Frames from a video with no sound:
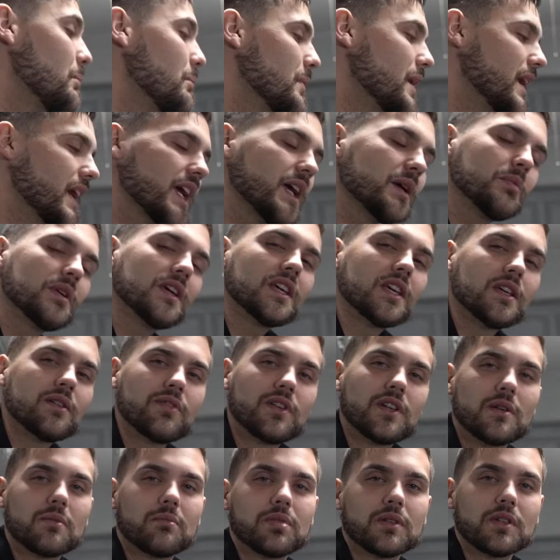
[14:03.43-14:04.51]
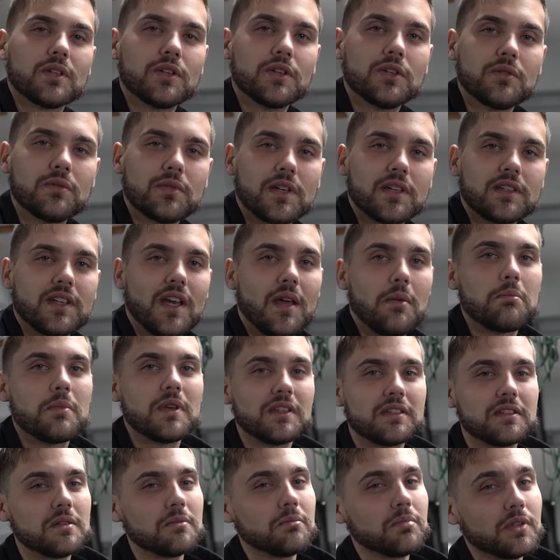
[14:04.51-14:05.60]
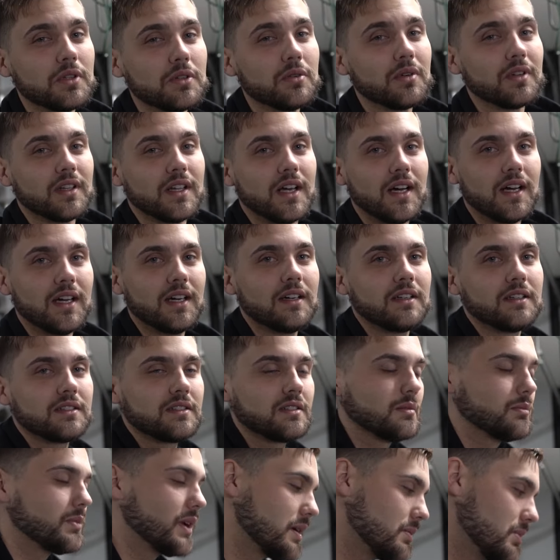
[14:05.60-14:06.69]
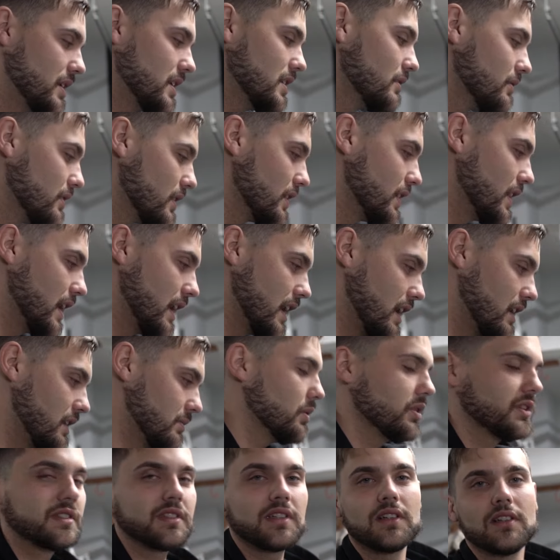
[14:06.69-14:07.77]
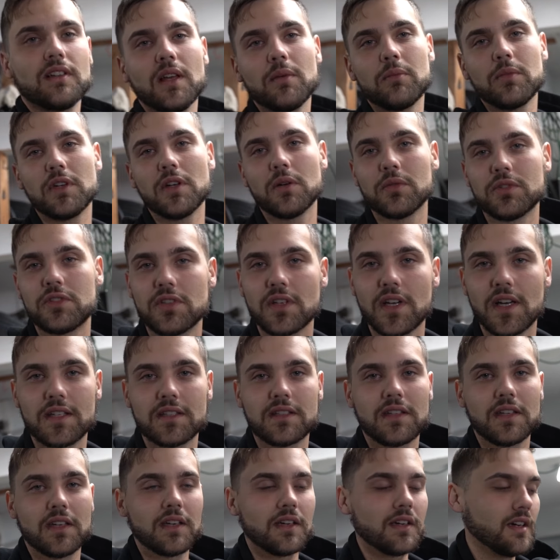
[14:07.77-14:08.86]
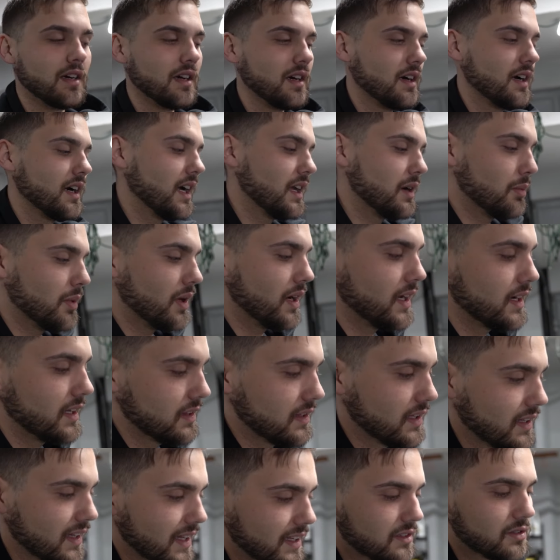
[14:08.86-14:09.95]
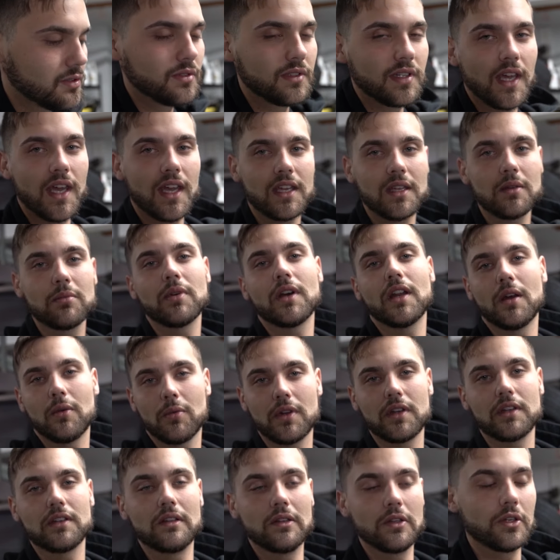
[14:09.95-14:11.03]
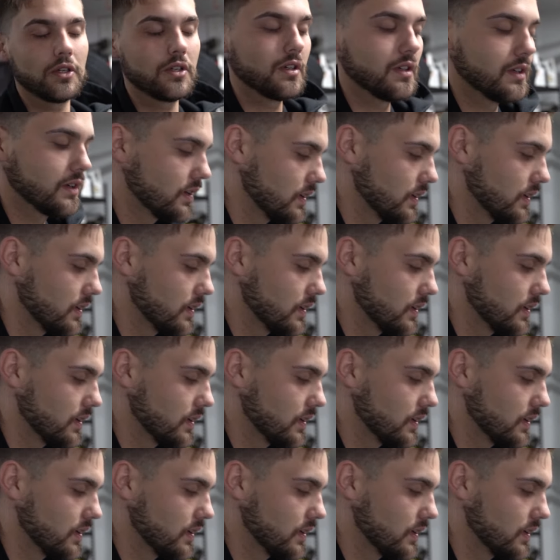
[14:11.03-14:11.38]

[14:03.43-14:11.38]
maybe even a blue, because I miss the blue a lot, so maybe even that. We'll see. Let me know what you guys think. I don't want anything like too tacky, but I want it to look good.